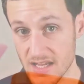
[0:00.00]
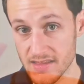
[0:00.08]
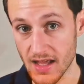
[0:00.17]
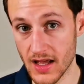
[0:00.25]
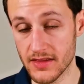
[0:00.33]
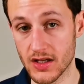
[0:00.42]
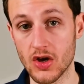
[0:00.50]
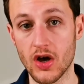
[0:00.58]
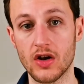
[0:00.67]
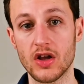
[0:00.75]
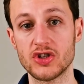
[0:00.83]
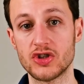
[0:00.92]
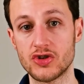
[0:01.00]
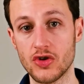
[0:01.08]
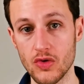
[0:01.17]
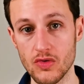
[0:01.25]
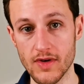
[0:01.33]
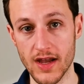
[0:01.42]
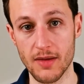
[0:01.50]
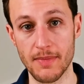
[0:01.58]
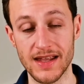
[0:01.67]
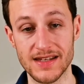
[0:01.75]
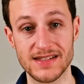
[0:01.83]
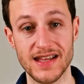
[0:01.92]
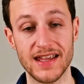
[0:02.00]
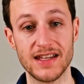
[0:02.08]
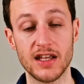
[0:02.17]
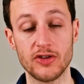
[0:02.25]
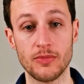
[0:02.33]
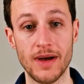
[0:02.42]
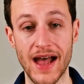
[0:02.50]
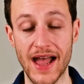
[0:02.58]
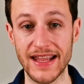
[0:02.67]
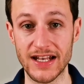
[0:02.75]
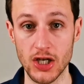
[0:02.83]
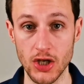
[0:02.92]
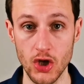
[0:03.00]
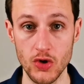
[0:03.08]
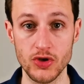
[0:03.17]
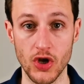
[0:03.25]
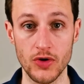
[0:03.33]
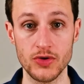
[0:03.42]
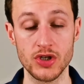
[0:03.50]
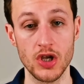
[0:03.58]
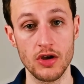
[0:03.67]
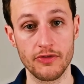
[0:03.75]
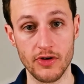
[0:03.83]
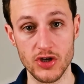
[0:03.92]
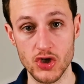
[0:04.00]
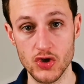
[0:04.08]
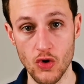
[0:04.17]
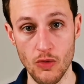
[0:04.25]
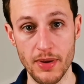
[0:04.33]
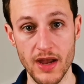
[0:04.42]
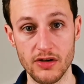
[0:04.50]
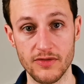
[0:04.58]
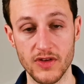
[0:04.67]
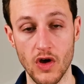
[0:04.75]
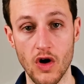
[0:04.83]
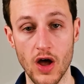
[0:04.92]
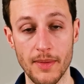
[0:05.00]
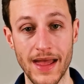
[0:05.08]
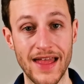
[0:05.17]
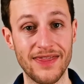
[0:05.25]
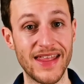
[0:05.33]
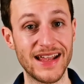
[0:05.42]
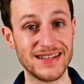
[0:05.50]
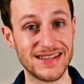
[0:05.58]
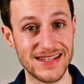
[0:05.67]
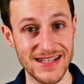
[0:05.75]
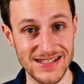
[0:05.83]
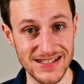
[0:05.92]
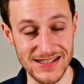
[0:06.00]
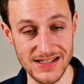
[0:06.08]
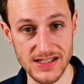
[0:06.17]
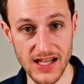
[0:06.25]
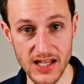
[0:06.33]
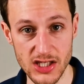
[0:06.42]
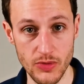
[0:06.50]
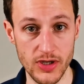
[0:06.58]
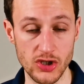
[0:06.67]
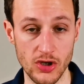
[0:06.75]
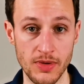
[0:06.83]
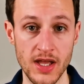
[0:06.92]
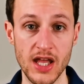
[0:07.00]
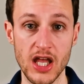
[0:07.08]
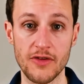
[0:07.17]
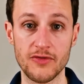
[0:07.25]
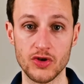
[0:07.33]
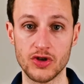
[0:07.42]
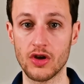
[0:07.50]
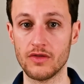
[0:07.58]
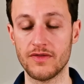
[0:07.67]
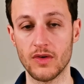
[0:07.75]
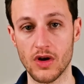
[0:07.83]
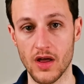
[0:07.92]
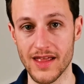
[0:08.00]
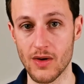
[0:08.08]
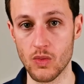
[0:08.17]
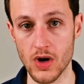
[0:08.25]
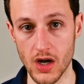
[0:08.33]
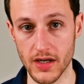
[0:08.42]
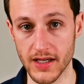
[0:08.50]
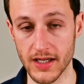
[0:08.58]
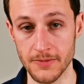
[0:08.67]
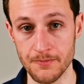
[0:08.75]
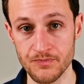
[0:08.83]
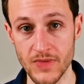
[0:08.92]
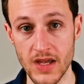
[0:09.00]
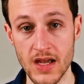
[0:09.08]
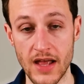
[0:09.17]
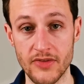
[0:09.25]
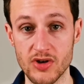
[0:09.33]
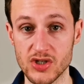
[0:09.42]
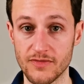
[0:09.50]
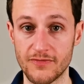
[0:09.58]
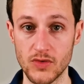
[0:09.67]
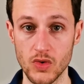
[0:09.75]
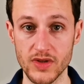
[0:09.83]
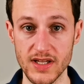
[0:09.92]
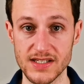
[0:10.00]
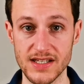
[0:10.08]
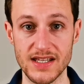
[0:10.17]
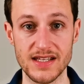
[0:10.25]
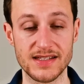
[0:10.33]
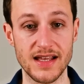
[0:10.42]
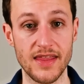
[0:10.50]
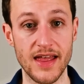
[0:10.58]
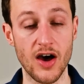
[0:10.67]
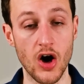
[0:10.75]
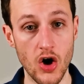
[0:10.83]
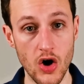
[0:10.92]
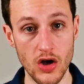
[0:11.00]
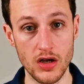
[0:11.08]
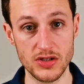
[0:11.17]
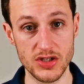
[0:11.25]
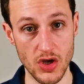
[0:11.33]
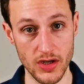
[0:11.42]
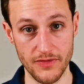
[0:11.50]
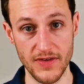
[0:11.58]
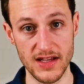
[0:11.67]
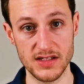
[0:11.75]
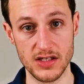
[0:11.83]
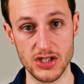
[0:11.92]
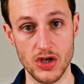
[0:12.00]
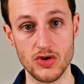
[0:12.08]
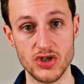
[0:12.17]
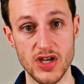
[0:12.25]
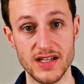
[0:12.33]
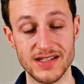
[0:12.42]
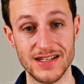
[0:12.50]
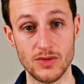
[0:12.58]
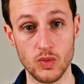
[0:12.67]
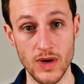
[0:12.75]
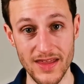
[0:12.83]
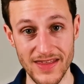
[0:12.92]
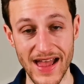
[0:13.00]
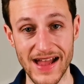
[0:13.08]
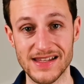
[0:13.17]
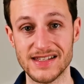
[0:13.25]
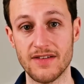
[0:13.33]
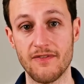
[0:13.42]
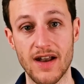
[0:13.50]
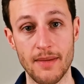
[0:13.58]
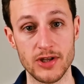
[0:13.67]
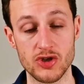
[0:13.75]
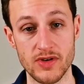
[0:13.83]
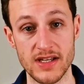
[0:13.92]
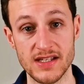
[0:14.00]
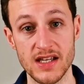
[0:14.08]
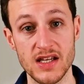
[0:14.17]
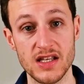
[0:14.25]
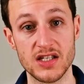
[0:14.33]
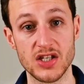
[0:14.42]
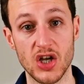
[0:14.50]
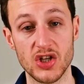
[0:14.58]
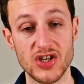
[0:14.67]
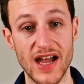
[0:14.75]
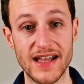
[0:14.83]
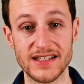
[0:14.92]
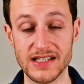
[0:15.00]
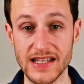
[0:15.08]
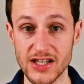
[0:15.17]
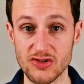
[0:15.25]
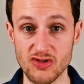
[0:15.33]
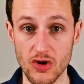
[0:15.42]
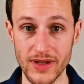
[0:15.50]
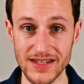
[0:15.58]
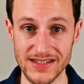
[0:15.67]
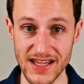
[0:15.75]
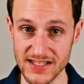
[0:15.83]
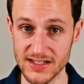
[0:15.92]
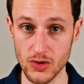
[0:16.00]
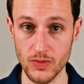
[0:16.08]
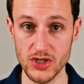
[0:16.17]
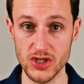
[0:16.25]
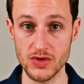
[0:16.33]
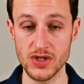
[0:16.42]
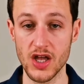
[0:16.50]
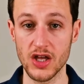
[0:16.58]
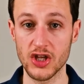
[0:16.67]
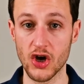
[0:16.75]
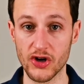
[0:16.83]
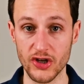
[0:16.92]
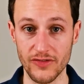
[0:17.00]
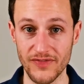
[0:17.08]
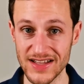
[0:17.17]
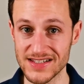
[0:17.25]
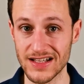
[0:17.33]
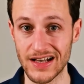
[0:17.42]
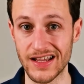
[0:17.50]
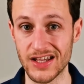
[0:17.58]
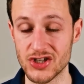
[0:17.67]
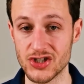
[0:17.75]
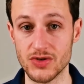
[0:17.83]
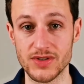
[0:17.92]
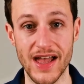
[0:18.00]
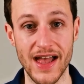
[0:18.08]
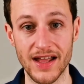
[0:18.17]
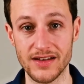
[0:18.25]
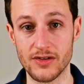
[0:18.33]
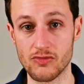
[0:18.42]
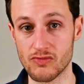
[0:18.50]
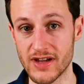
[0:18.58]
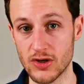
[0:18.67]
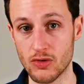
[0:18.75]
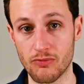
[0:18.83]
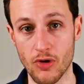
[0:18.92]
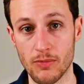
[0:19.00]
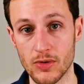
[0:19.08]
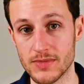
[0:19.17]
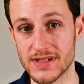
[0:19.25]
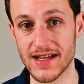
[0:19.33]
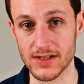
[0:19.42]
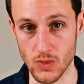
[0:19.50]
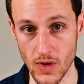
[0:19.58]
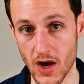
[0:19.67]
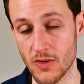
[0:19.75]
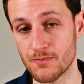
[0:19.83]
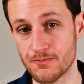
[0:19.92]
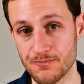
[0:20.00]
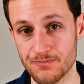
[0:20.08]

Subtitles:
said that, the guidelines do recommend taking them at a low dose for a short period of time and then discontinuing them if you don't feel like they're working. And the reason for this is that there are side effects associated with anti-inflammatories, such as gastrointestinal issues, cardiovascular issues, and renal problems as well.